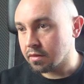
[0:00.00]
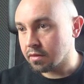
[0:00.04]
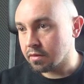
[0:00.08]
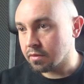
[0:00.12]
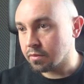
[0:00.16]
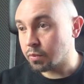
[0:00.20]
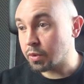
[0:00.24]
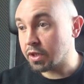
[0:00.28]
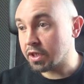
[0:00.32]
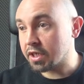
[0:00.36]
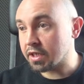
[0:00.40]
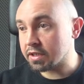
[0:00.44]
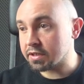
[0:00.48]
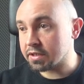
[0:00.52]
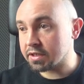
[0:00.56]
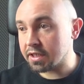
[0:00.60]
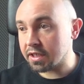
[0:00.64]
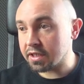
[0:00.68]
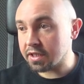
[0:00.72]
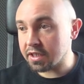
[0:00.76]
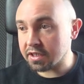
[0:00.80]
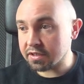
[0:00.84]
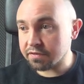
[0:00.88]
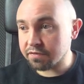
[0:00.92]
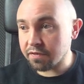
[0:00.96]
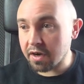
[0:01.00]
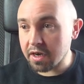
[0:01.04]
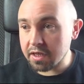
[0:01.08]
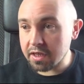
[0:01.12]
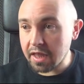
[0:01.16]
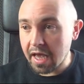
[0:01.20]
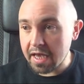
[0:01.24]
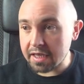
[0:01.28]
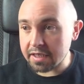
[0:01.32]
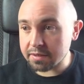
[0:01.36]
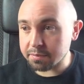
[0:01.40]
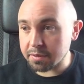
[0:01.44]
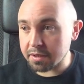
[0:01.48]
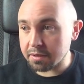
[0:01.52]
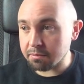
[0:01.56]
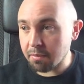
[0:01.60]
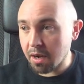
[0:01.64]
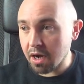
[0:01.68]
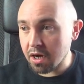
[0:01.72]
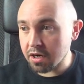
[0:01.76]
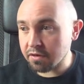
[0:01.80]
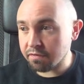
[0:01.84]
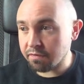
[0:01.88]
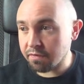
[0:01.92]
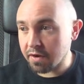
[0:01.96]
We can see this file has been
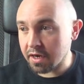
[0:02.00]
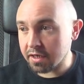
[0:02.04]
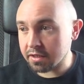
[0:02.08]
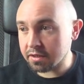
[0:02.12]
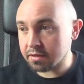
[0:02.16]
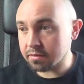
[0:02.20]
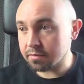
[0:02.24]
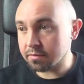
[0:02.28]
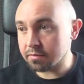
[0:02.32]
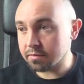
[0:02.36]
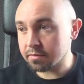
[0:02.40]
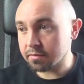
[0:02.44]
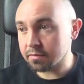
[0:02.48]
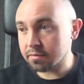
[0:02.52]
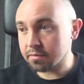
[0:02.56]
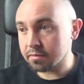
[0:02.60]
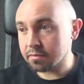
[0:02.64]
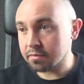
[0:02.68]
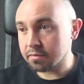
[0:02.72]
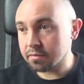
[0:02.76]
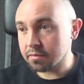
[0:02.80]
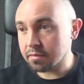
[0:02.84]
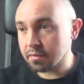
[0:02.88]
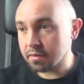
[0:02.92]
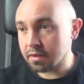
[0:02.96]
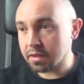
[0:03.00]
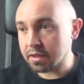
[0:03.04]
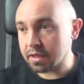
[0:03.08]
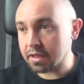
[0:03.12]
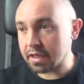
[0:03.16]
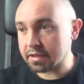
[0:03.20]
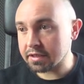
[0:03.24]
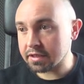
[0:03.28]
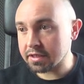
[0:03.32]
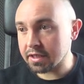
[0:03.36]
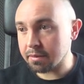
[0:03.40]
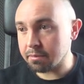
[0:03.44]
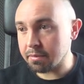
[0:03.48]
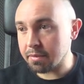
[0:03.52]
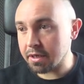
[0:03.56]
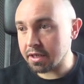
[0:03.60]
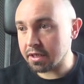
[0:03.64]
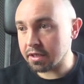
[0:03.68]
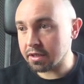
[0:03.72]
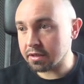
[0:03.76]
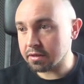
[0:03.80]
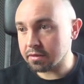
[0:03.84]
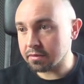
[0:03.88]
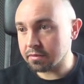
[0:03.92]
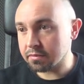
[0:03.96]
modified. Let's commit
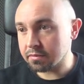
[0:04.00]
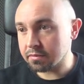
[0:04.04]
it.